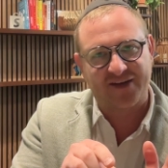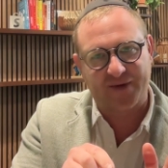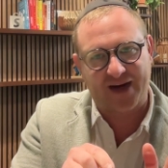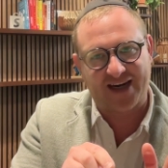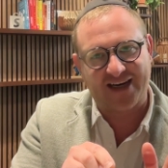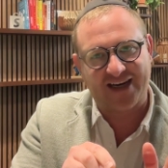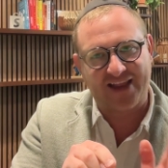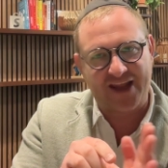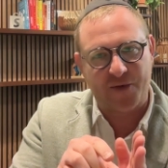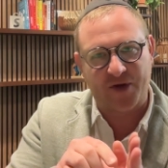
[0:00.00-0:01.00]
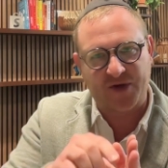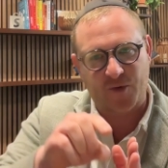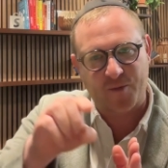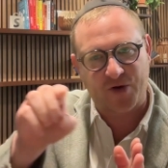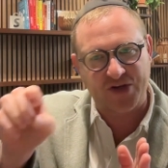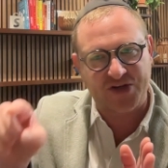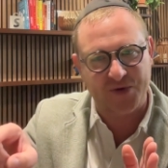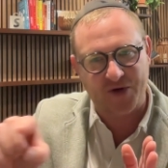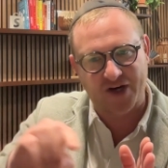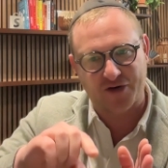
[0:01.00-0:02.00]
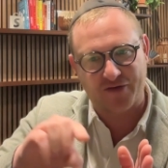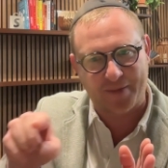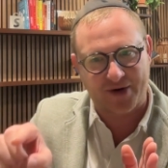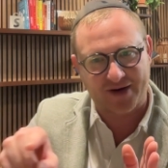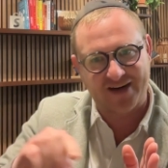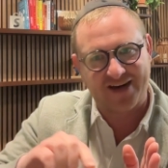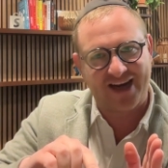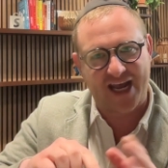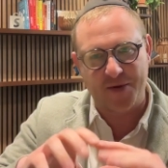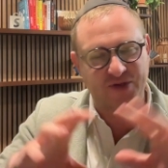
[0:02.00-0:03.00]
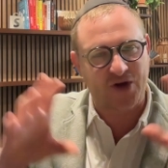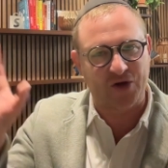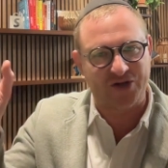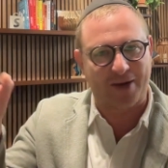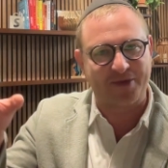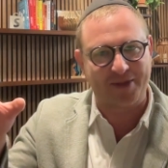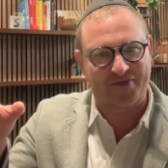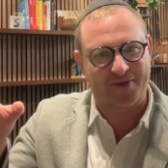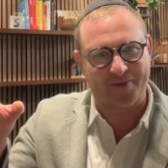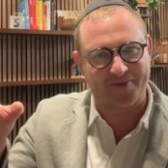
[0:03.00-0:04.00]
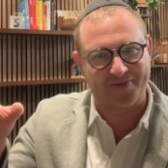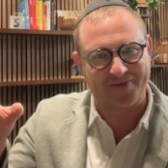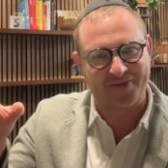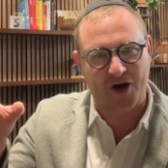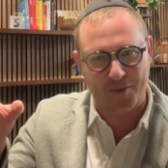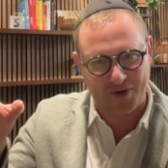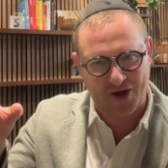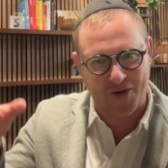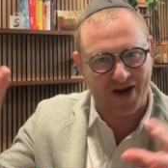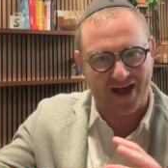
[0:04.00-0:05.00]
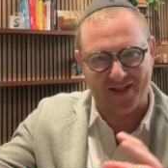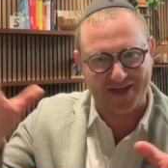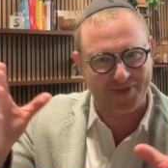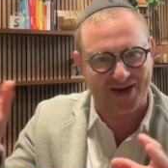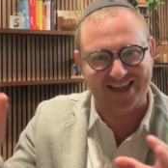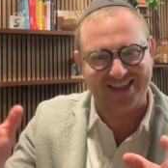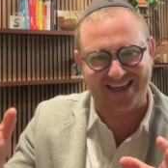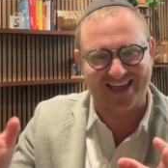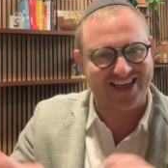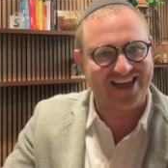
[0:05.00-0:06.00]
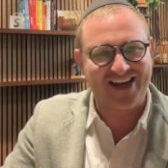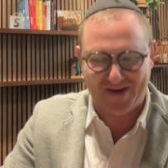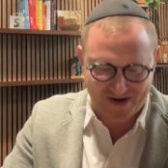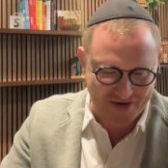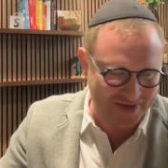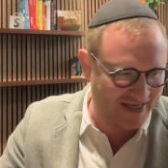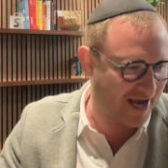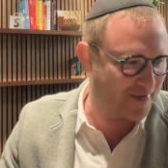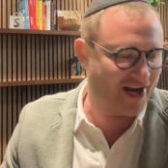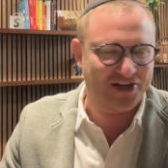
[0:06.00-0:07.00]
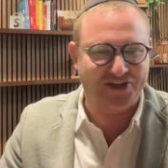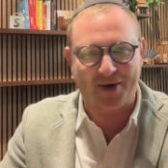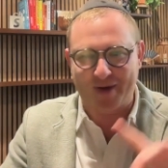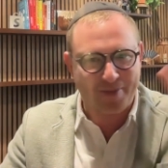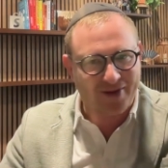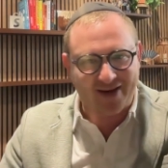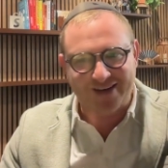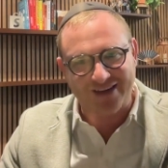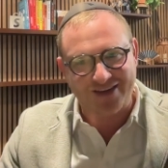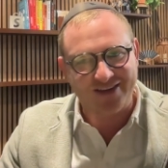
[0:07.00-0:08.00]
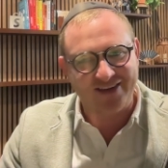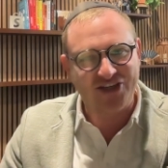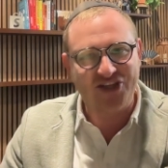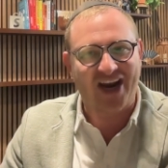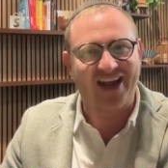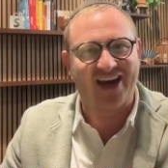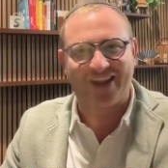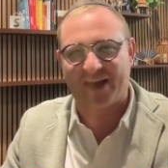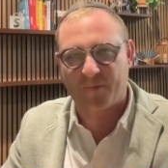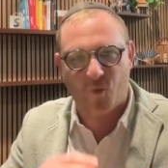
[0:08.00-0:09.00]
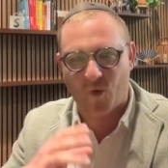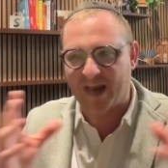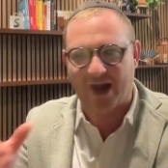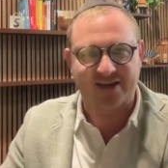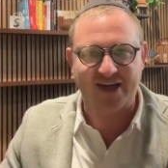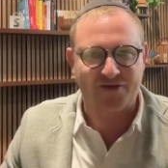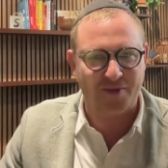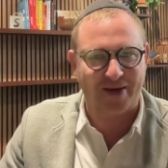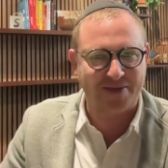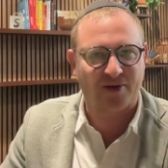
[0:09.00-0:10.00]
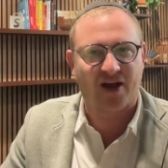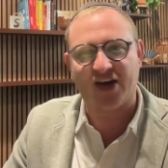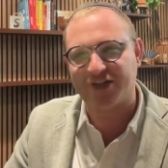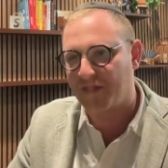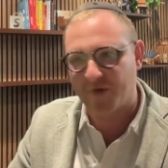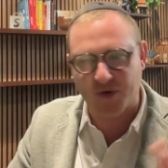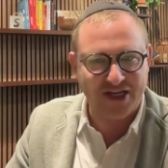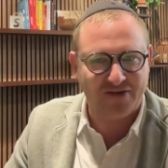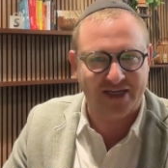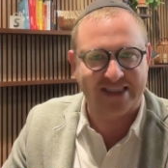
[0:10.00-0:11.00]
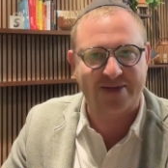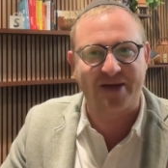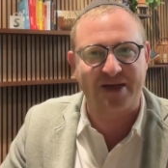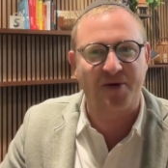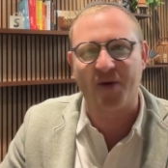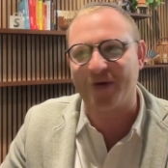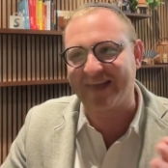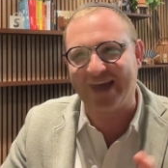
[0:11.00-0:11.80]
right? And then it went to 1.2 during November. And it was all drop shipped from Oberlo and AliExpress. And whatever. it was a nightmare. I had to jump on a plane to China and like work out stuff with my suppliers and throw stuff on a speedboat and